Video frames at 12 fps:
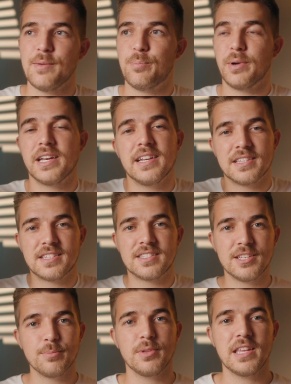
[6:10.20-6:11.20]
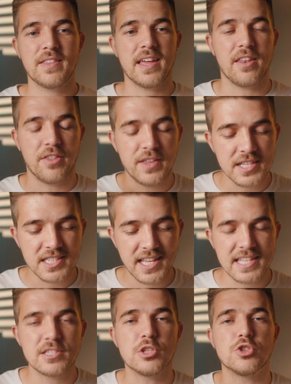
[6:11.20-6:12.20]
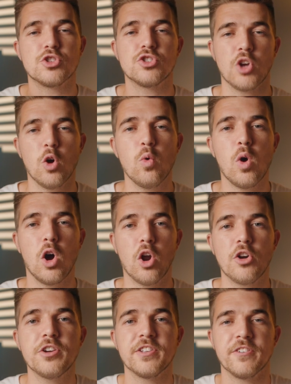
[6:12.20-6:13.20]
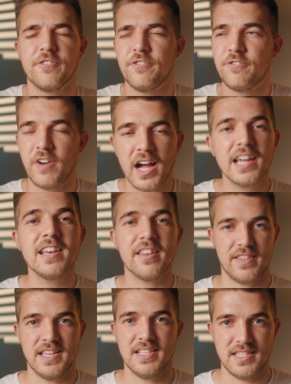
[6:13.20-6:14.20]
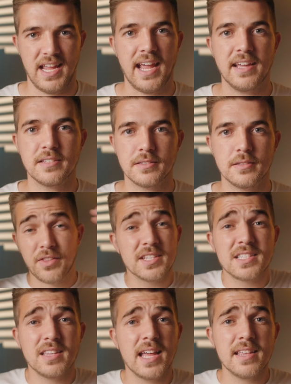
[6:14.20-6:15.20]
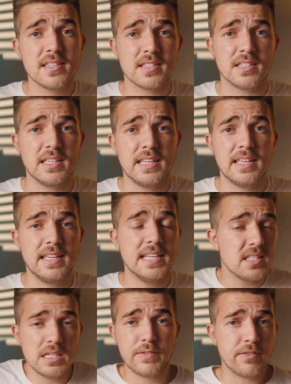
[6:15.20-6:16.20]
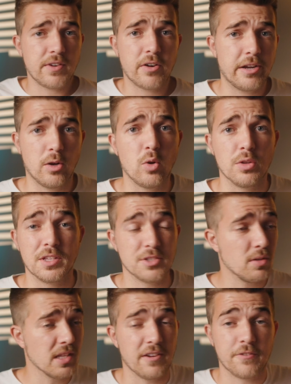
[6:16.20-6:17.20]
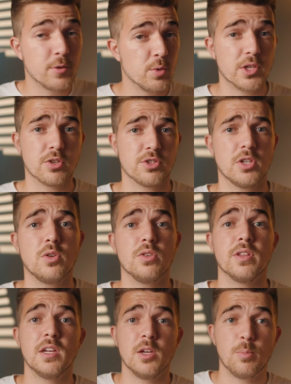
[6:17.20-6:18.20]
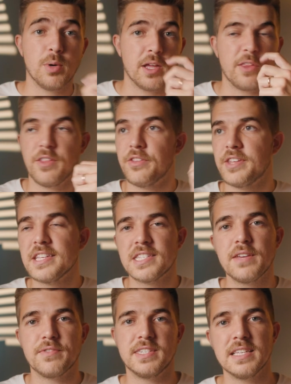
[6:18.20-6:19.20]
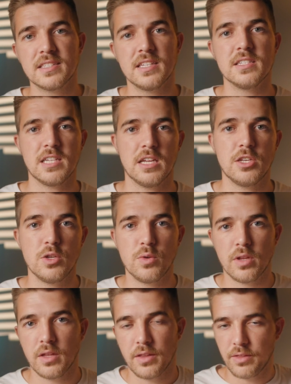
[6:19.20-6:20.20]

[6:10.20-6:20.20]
but it is simply that this lens is so hard to find these days. This lens isn't even very old. It's only a few years old, but since they've discontinued